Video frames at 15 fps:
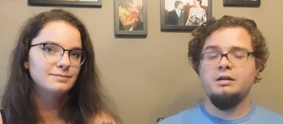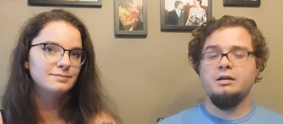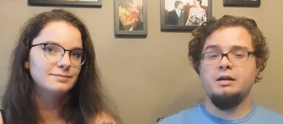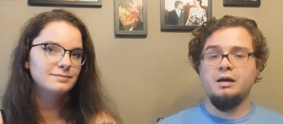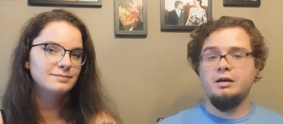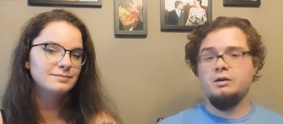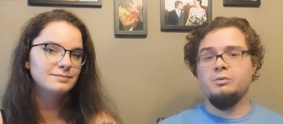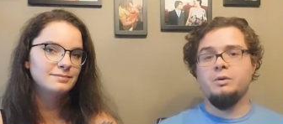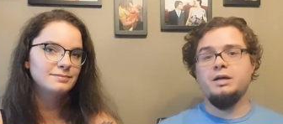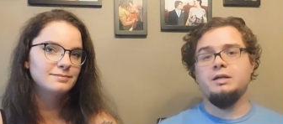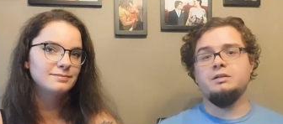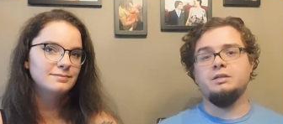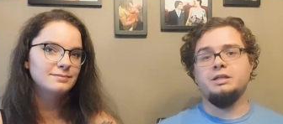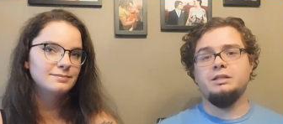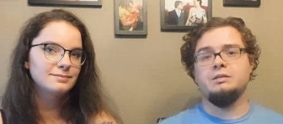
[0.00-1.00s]
Speaker 1: Not in a way
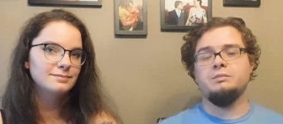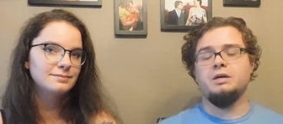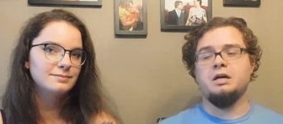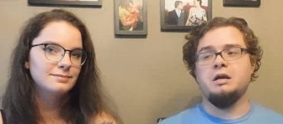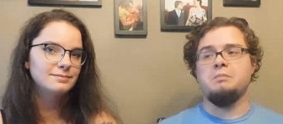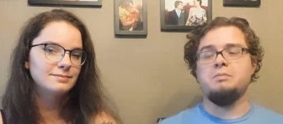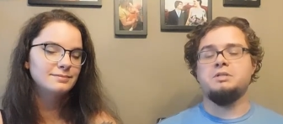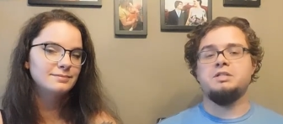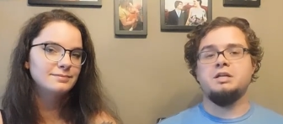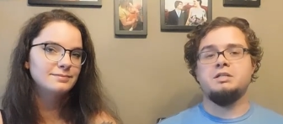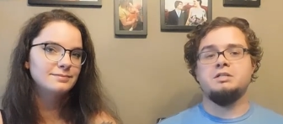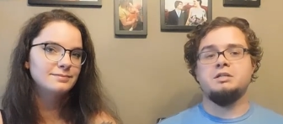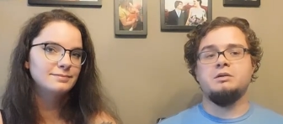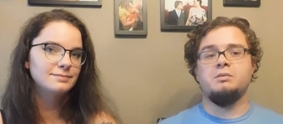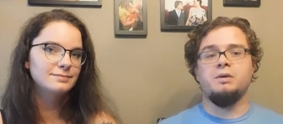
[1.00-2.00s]
to lead them on, but
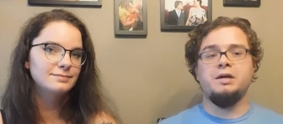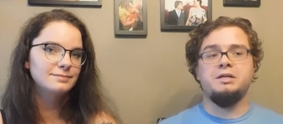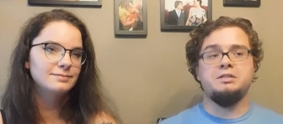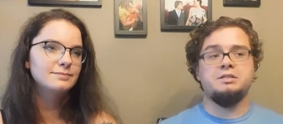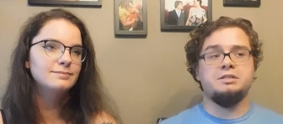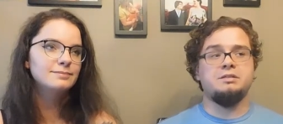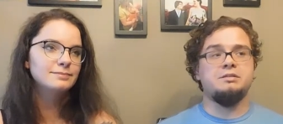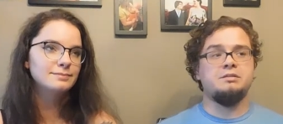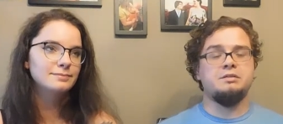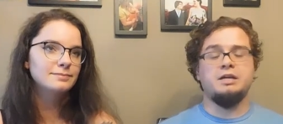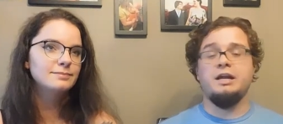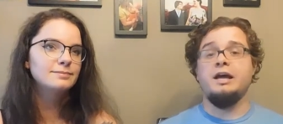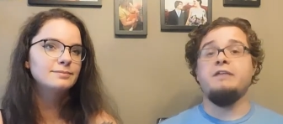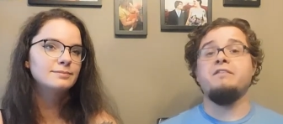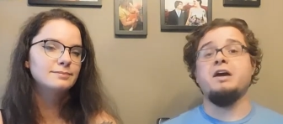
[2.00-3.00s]
just in a way to
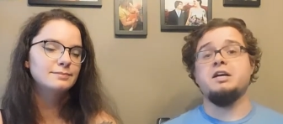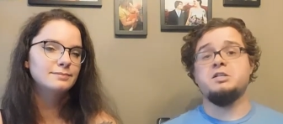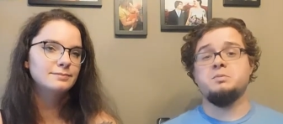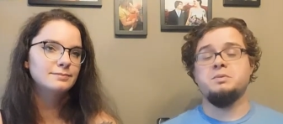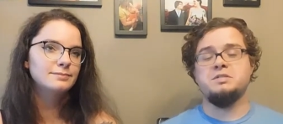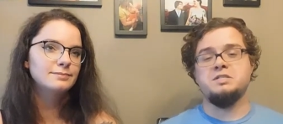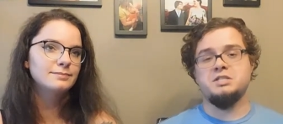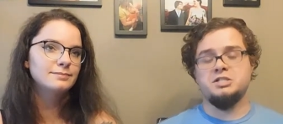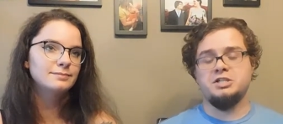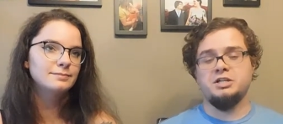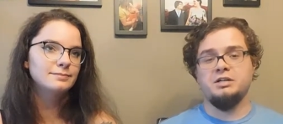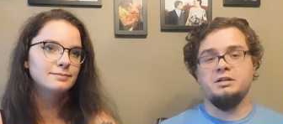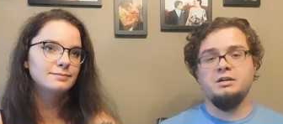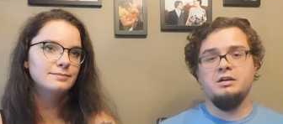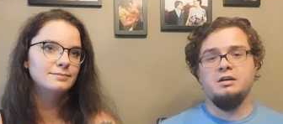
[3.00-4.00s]
kind of have
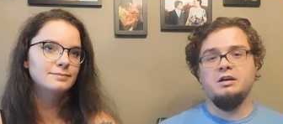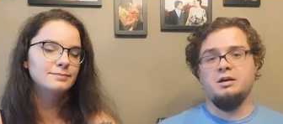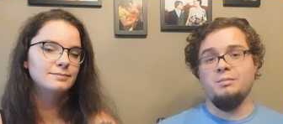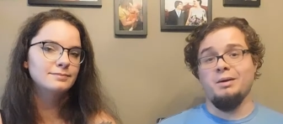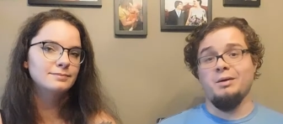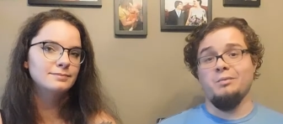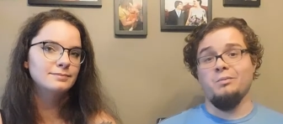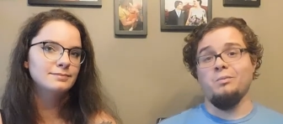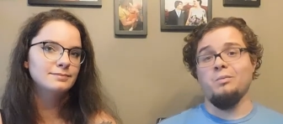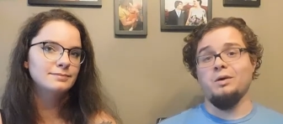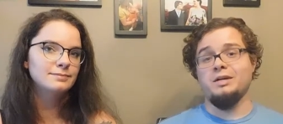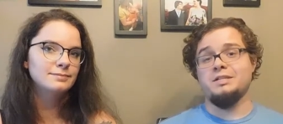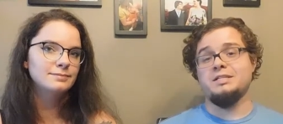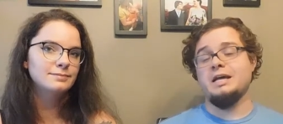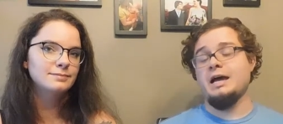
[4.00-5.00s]
exposition about
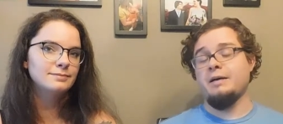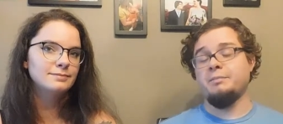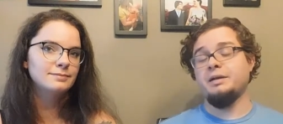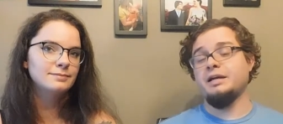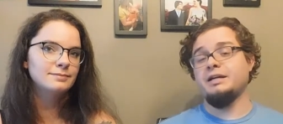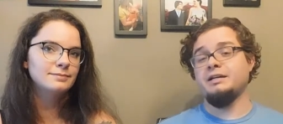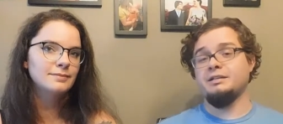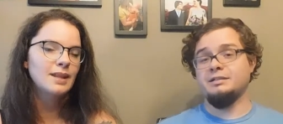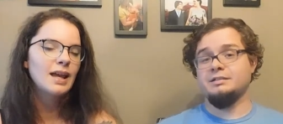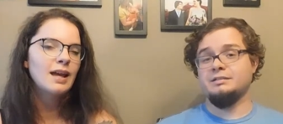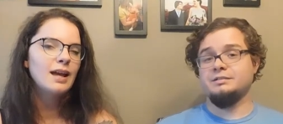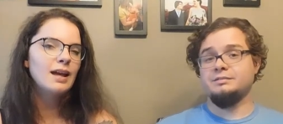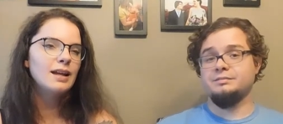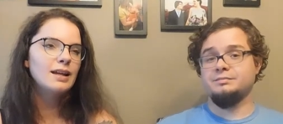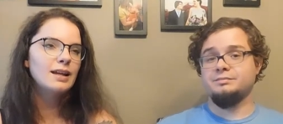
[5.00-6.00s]
what is happening.
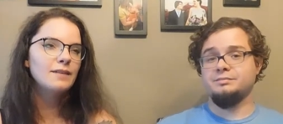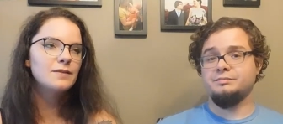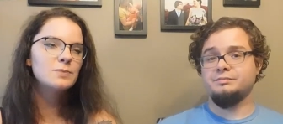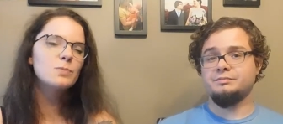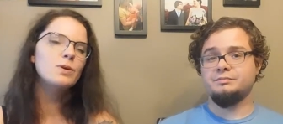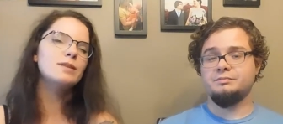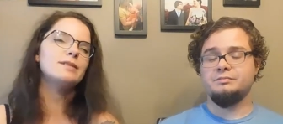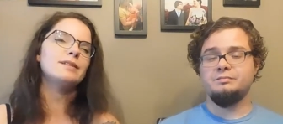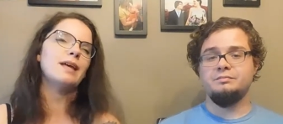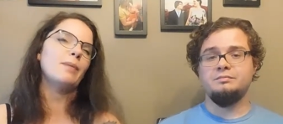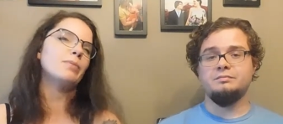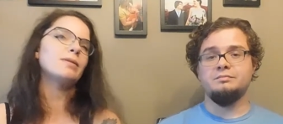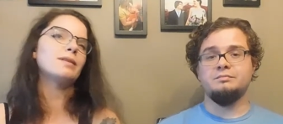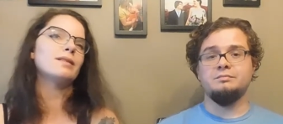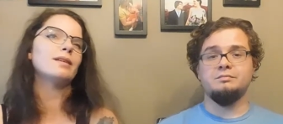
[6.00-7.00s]
Speaker 2: And it gives more
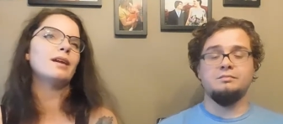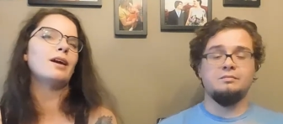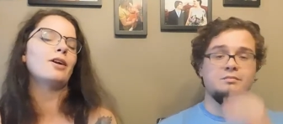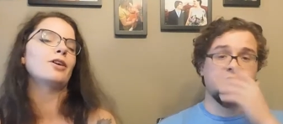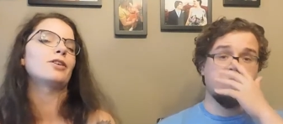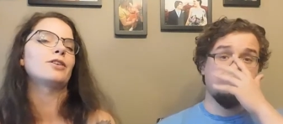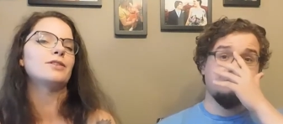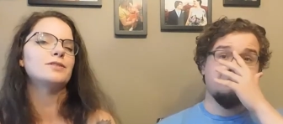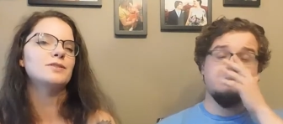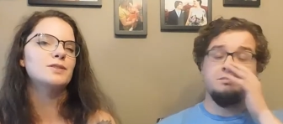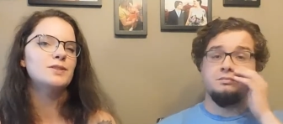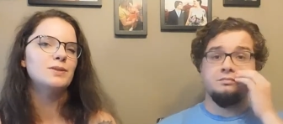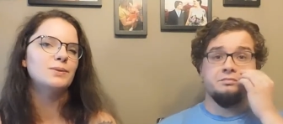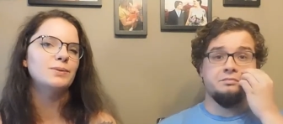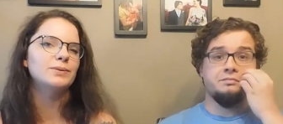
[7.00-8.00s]
depth to the characters,
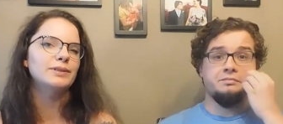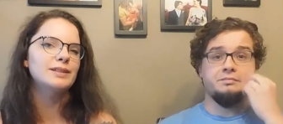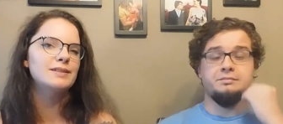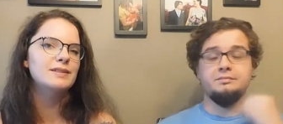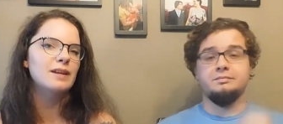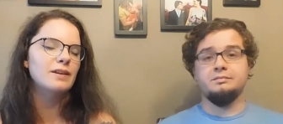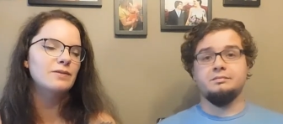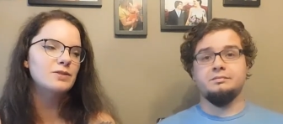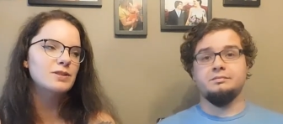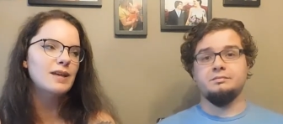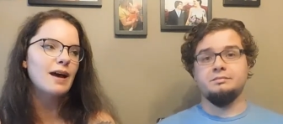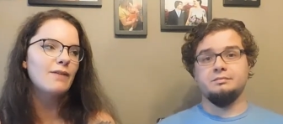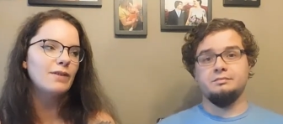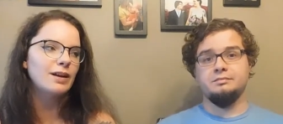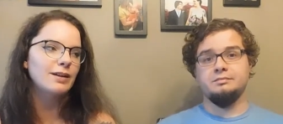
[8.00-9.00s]
too. Instead of just
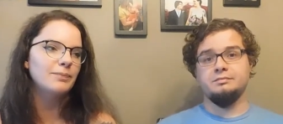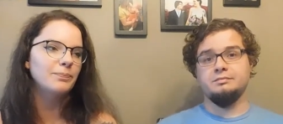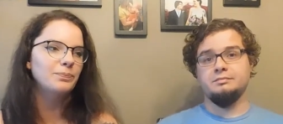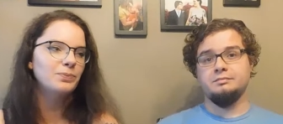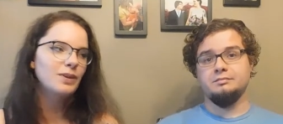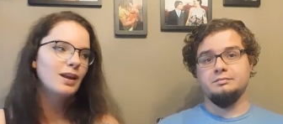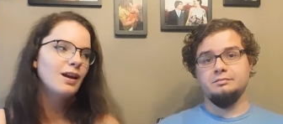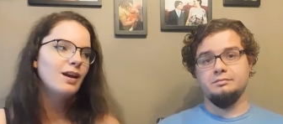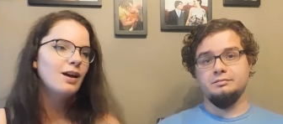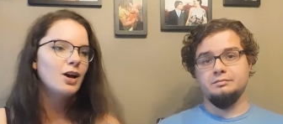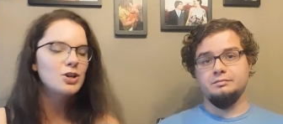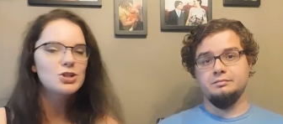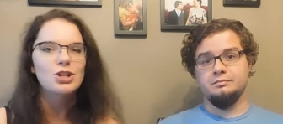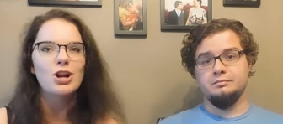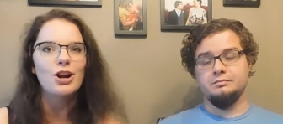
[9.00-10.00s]
having
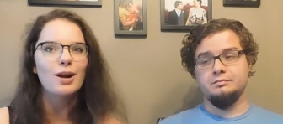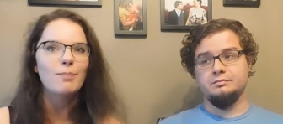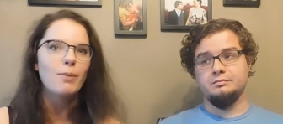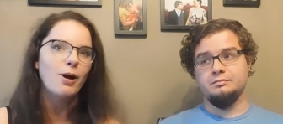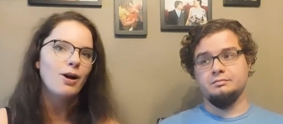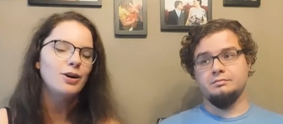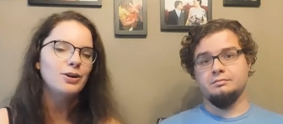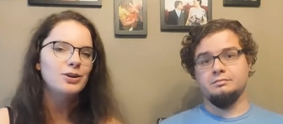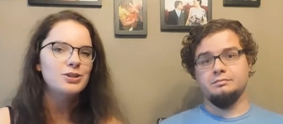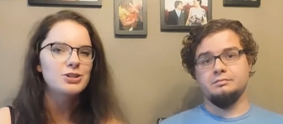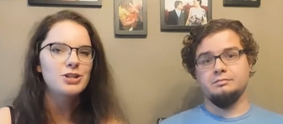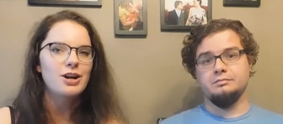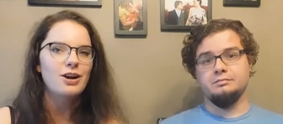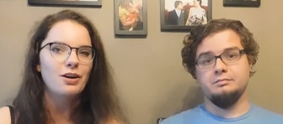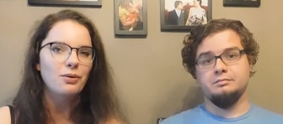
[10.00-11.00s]
a generic bard or a
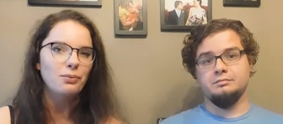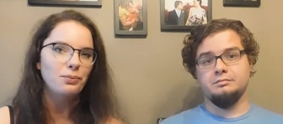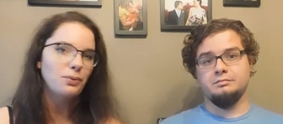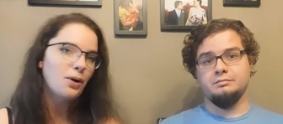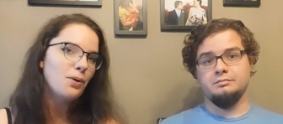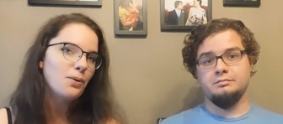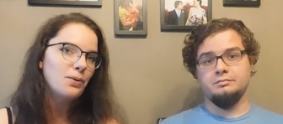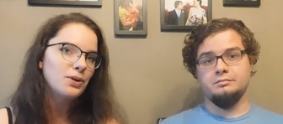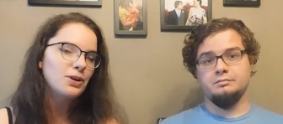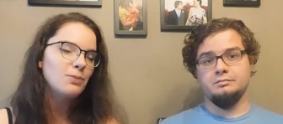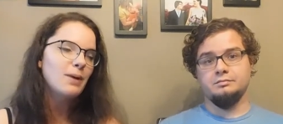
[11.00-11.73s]
generic rogue, you